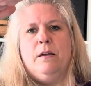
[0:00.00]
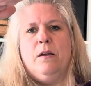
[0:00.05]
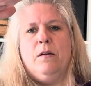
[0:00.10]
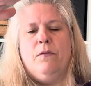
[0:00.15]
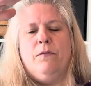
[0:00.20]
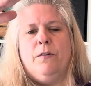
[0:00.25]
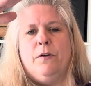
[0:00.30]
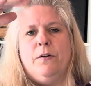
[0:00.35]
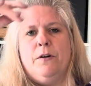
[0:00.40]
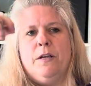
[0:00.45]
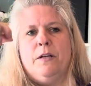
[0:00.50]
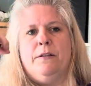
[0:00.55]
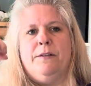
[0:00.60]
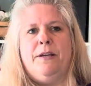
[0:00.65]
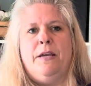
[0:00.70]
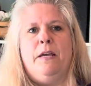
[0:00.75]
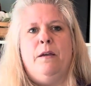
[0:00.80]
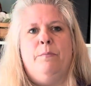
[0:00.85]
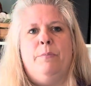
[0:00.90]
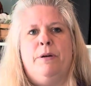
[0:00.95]

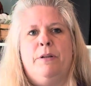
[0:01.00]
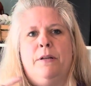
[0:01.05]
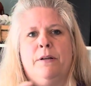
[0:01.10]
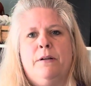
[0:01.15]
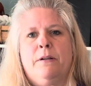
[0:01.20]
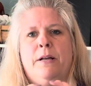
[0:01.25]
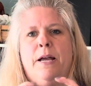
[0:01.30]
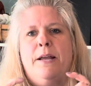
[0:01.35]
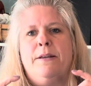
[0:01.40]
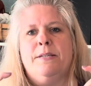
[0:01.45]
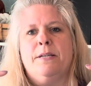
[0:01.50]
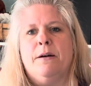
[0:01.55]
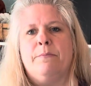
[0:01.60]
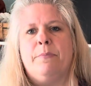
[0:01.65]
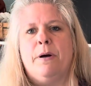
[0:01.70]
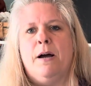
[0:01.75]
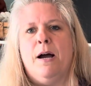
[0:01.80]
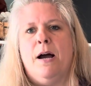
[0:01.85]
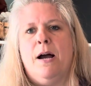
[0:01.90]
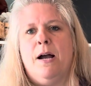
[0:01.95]
vertically, but it'll end up
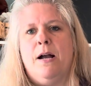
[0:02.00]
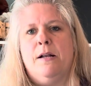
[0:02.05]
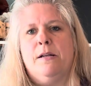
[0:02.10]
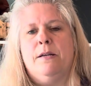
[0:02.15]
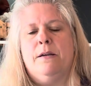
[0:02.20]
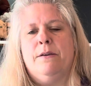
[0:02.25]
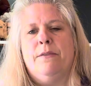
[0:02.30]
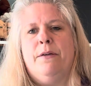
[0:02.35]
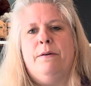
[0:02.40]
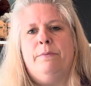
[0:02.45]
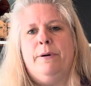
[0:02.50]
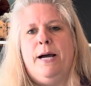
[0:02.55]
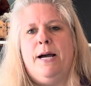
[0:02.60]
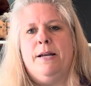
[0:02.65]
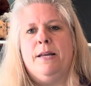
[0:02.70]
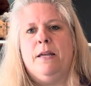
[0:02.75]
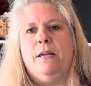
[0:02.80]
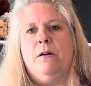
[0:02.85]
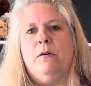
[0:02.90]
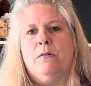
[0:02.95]
on the
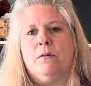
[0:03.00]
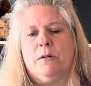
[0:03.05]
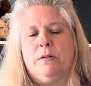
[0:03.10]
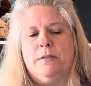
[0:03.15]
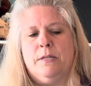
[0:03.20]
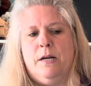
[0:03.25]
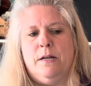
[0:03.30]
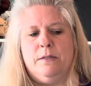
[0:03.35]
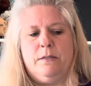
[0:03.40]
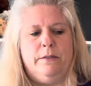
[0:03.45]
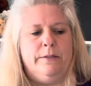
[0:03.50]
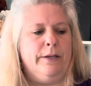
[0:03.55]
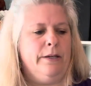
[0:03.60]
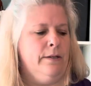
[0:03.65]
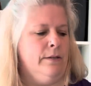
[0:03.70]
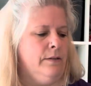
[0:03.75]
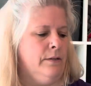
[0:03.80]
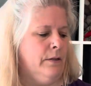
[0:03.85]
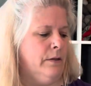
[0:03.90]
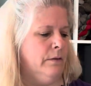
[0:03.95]
body horizontally.
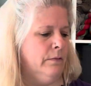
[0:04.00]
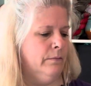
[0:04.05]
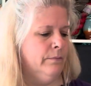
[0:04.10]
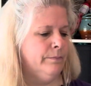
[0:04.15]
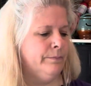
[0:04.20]
So